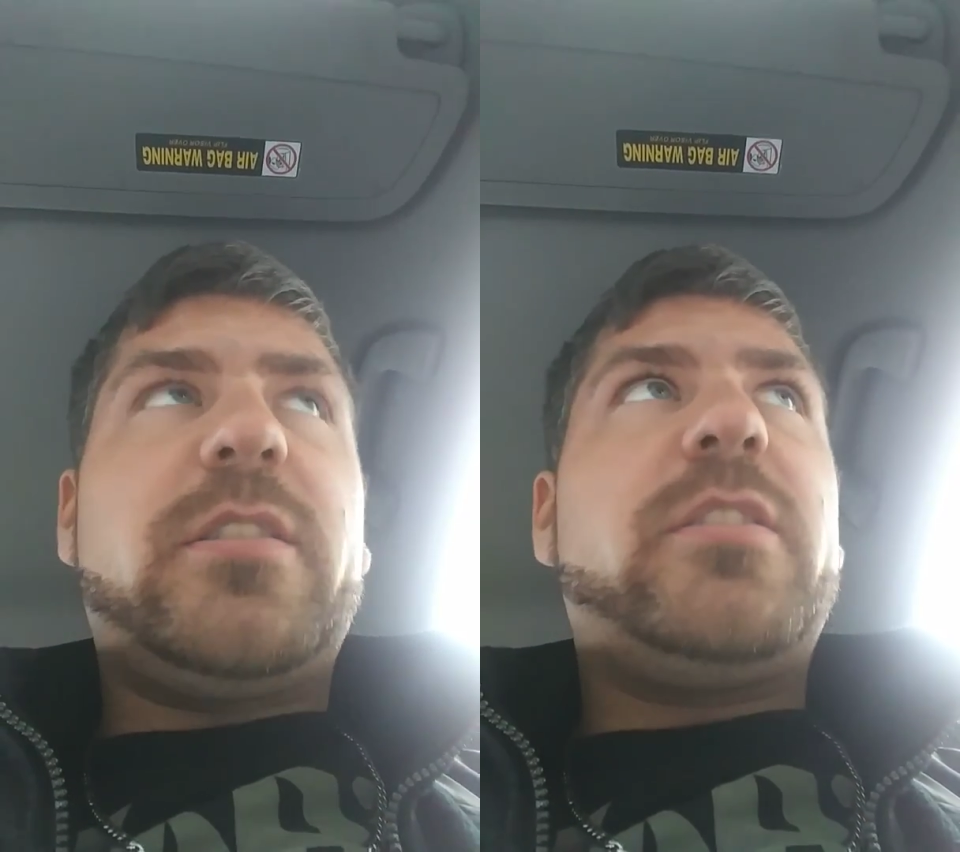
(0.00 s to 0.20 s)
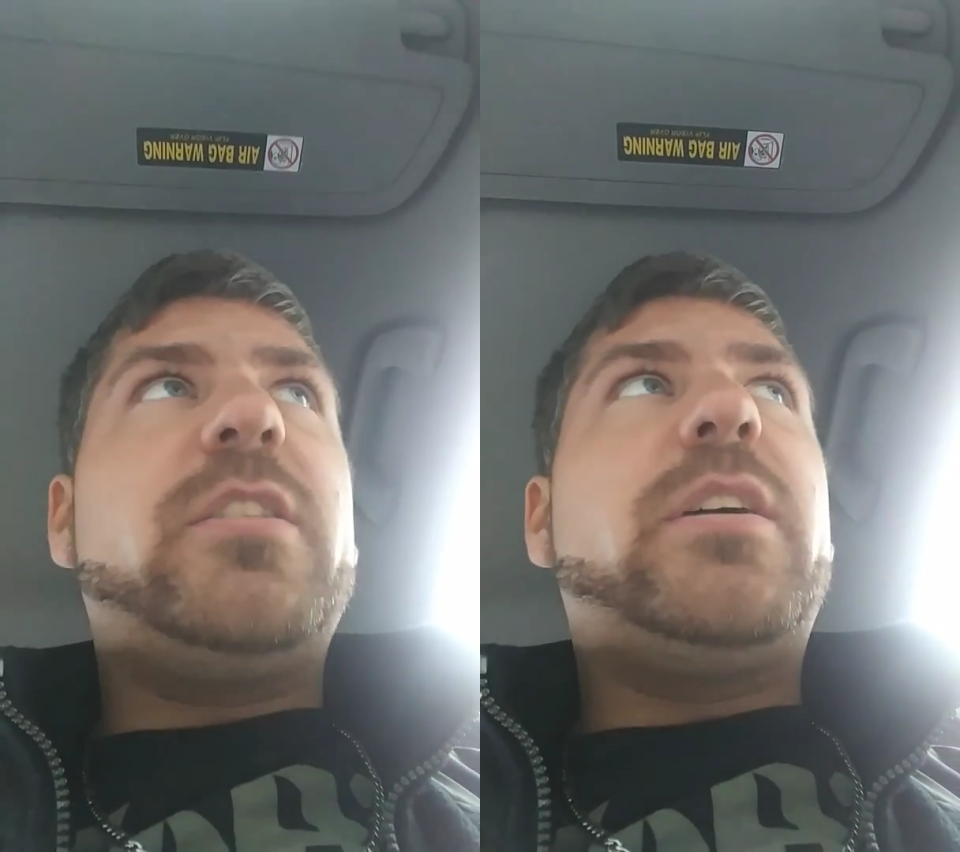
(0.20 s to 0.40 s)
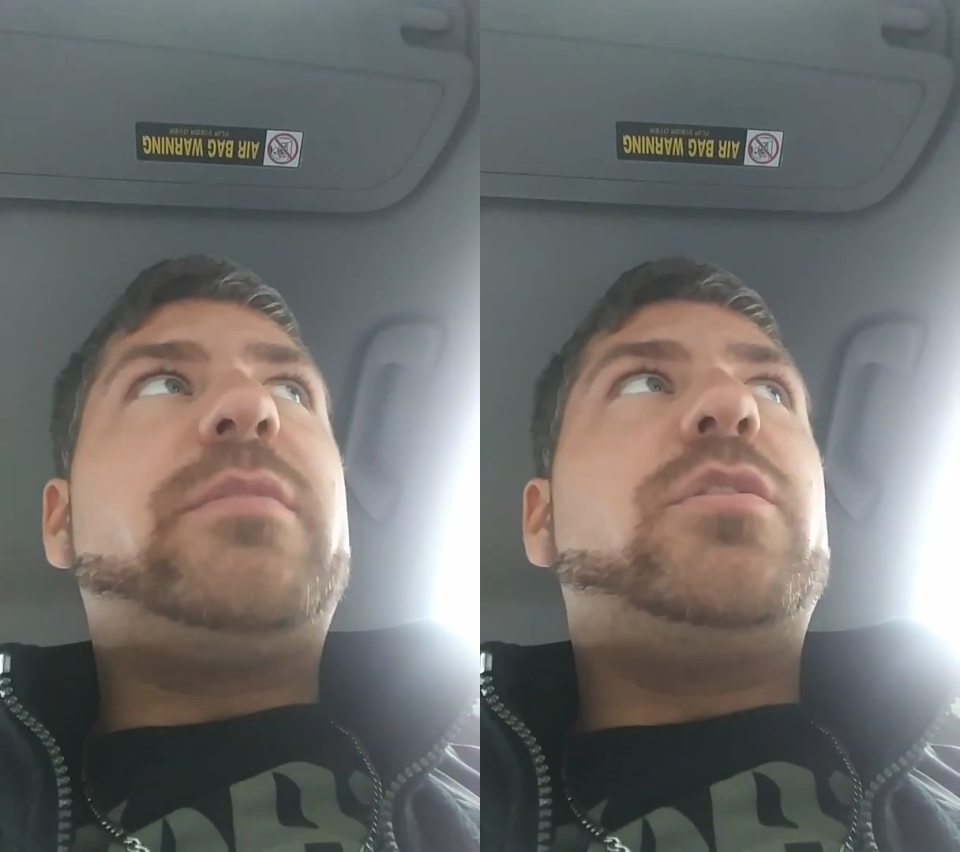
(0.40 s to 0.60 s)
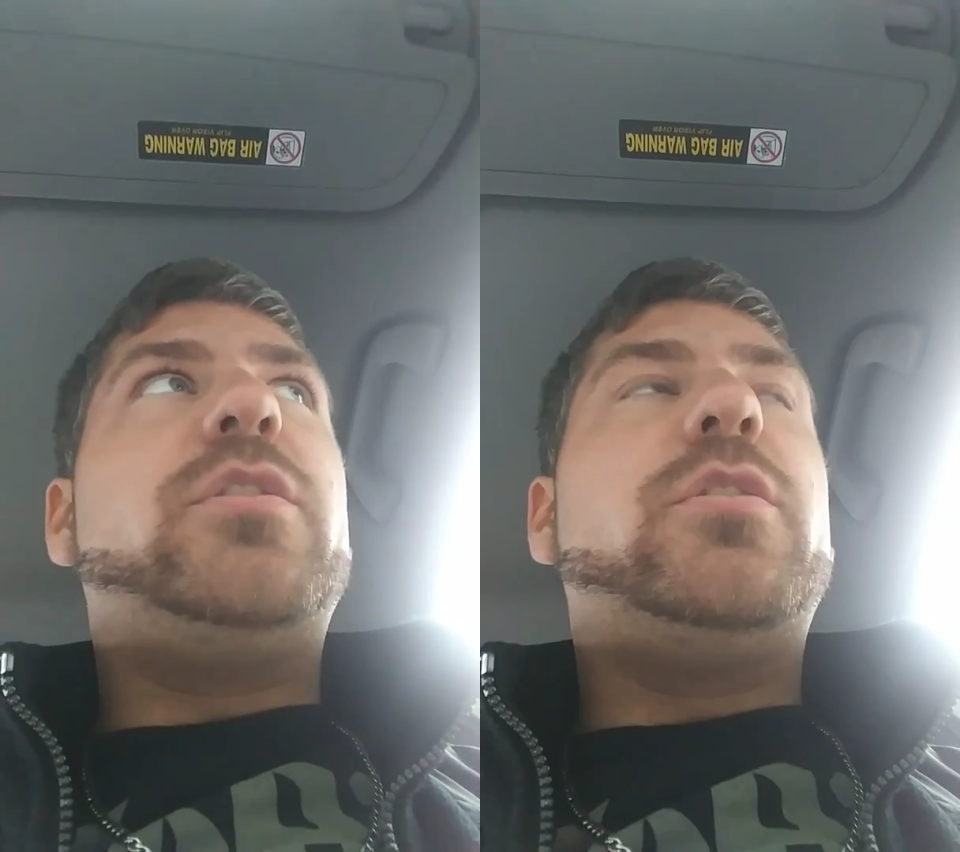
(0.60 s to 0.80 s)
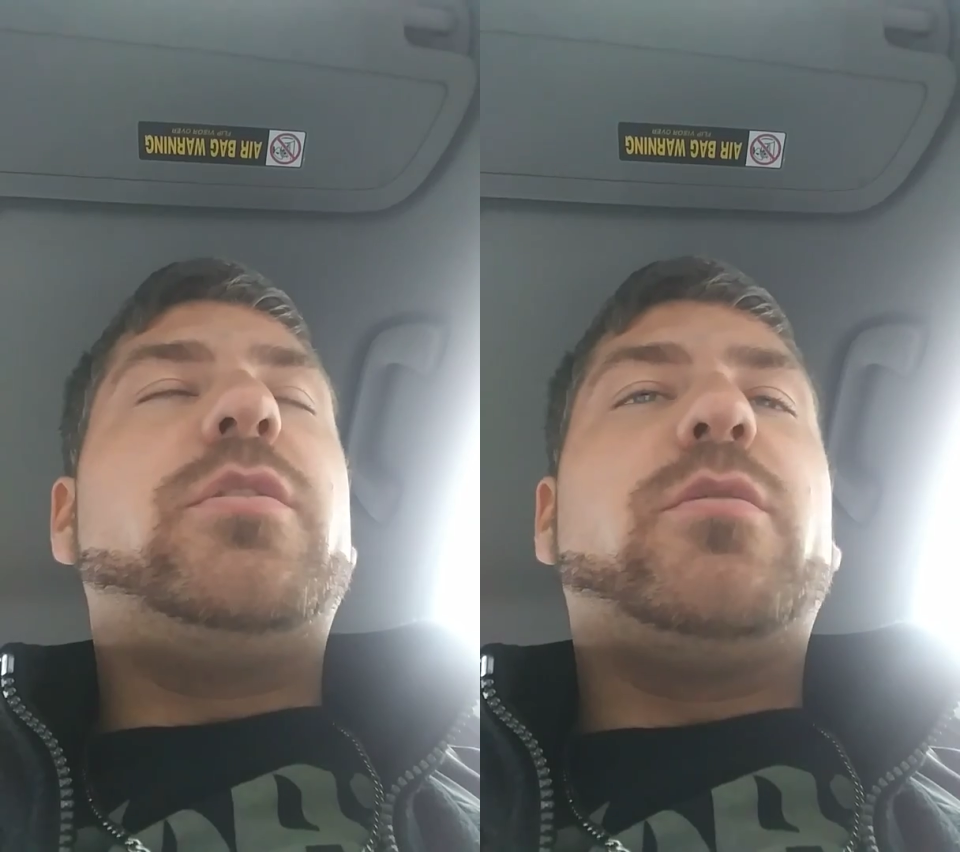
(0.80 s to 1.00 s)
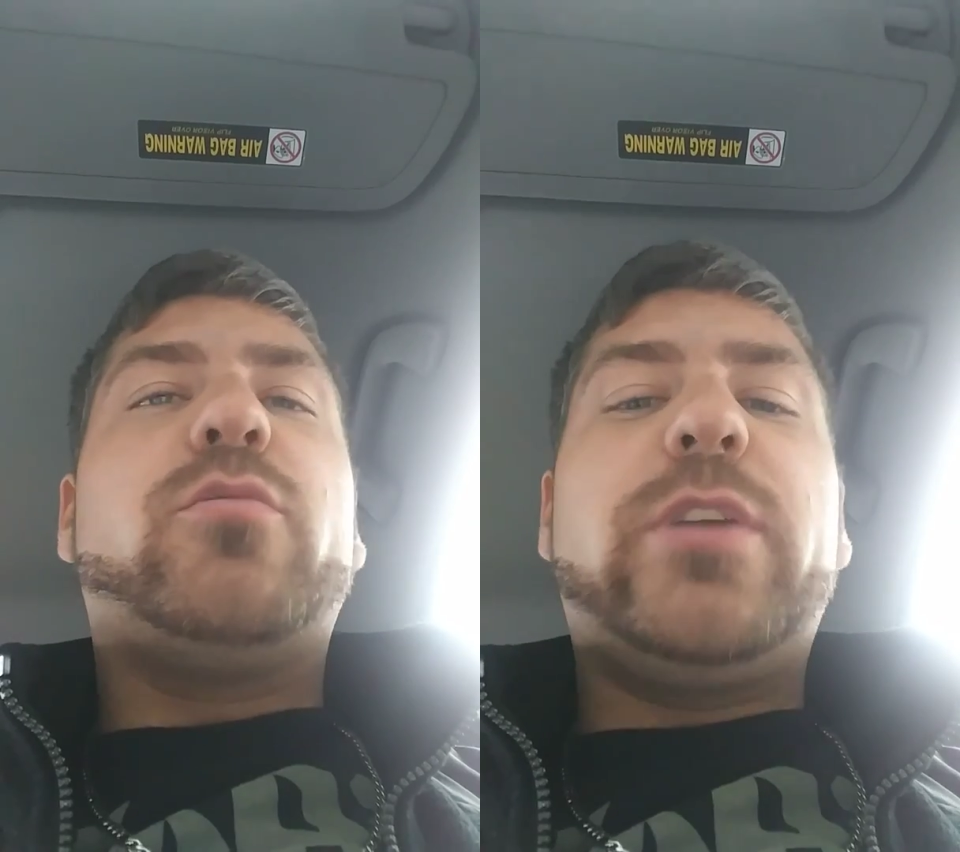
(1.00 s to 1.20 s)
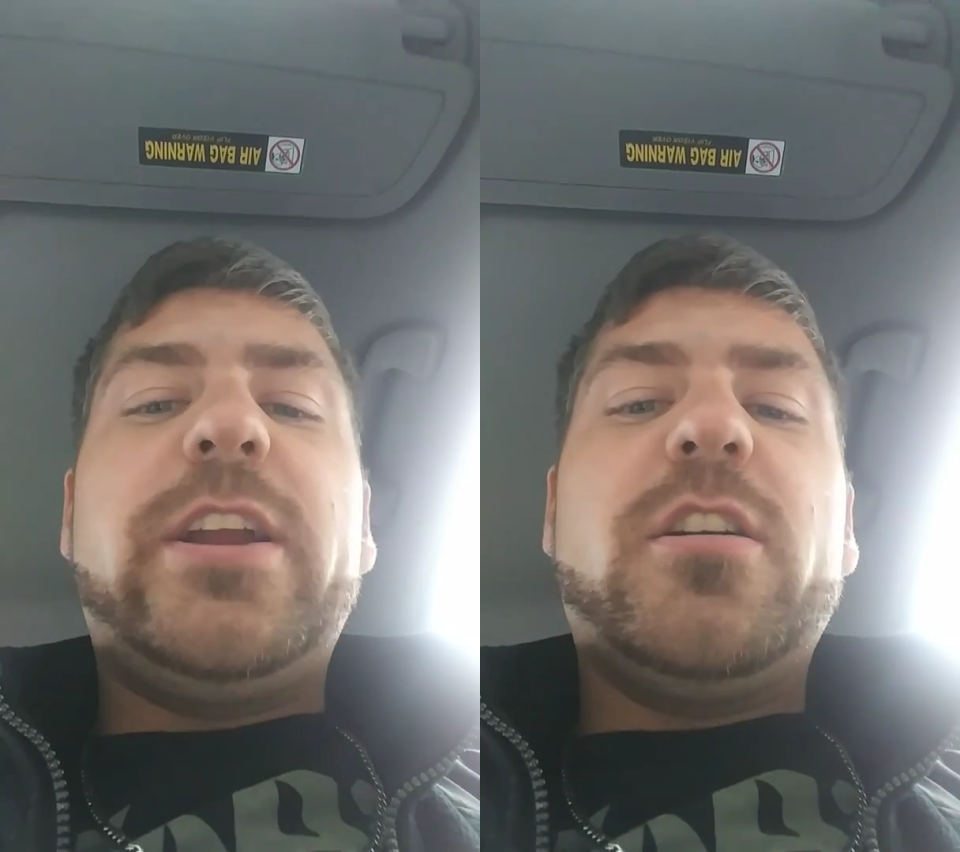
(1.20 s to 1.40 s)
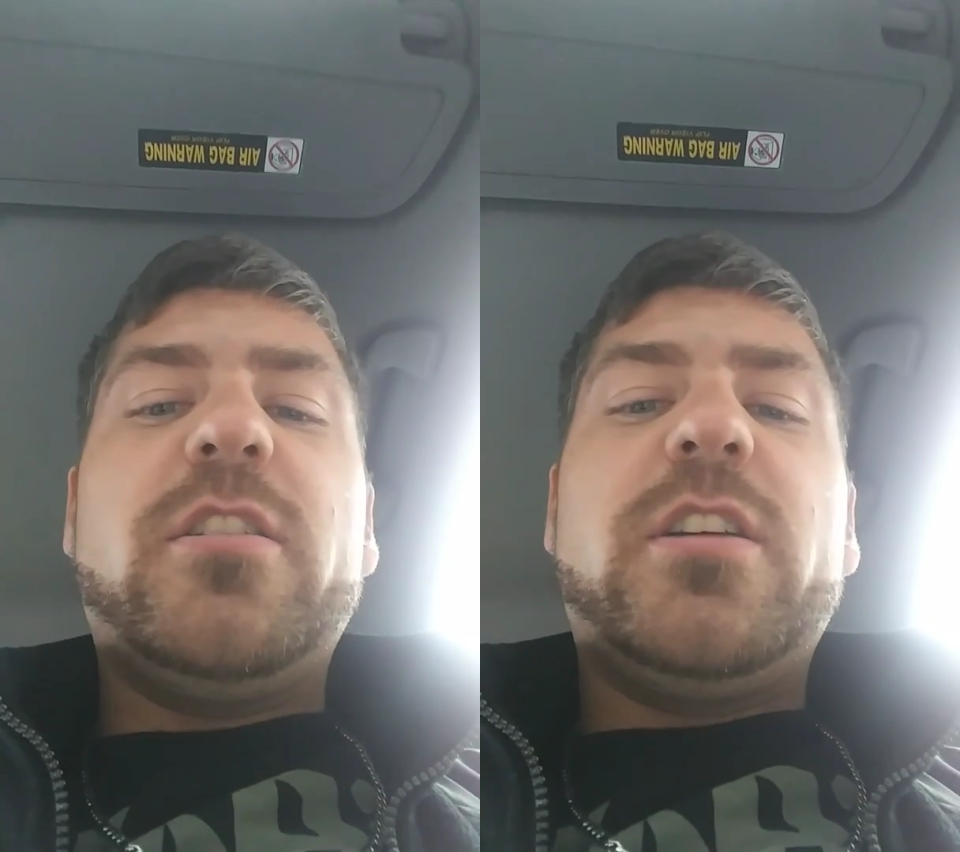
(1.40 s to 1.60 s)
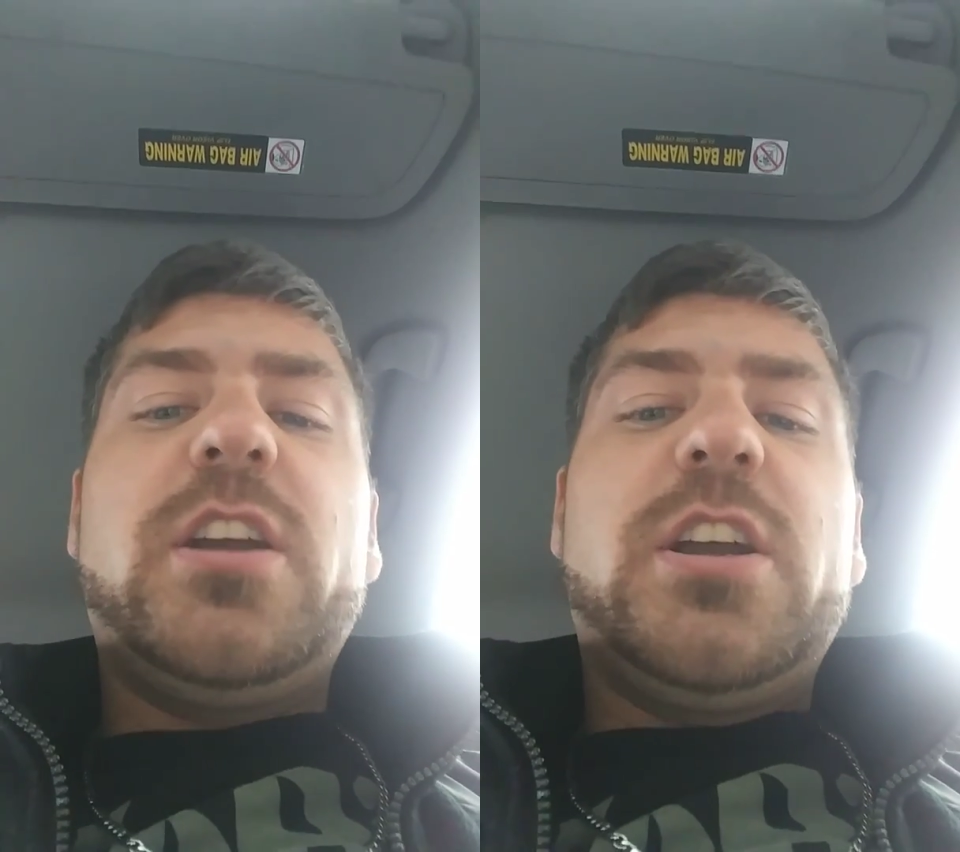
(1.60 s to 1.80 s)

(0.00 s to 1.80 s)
I still have to do the rear